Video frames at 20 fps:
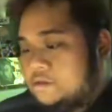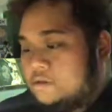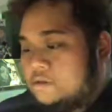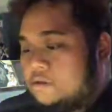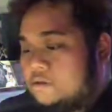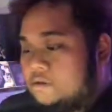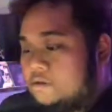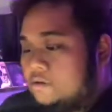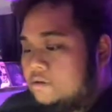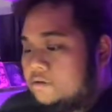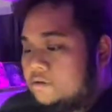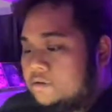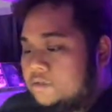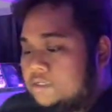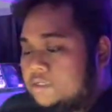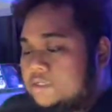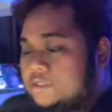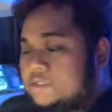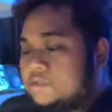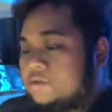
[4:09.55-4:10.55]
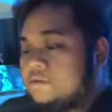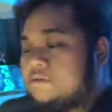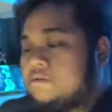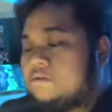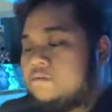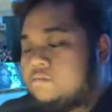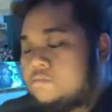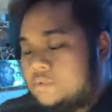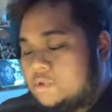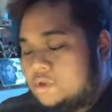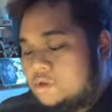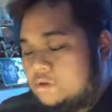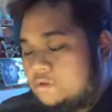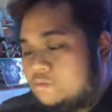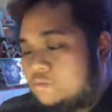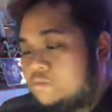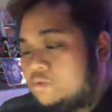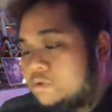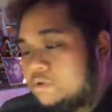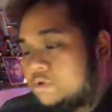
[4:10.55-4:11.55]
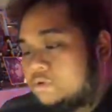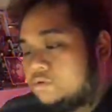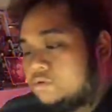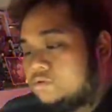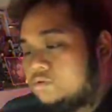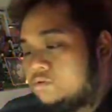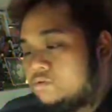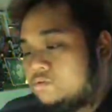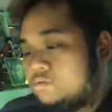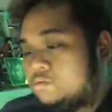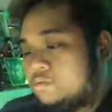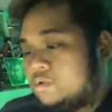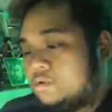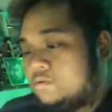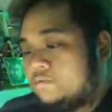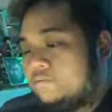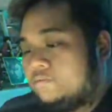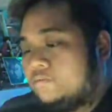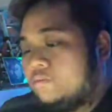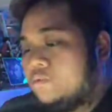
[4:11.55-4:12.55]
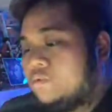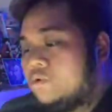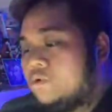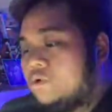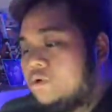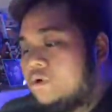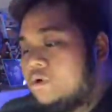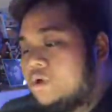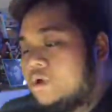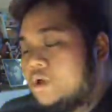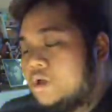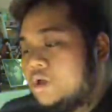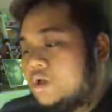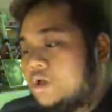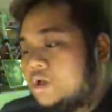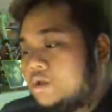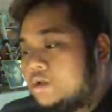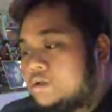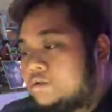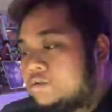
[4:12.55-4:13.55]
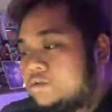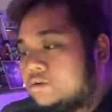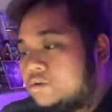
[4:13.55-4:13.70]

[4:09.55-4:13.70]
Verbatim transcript: Awesome. We got 1, 2, 3, 4. Let's go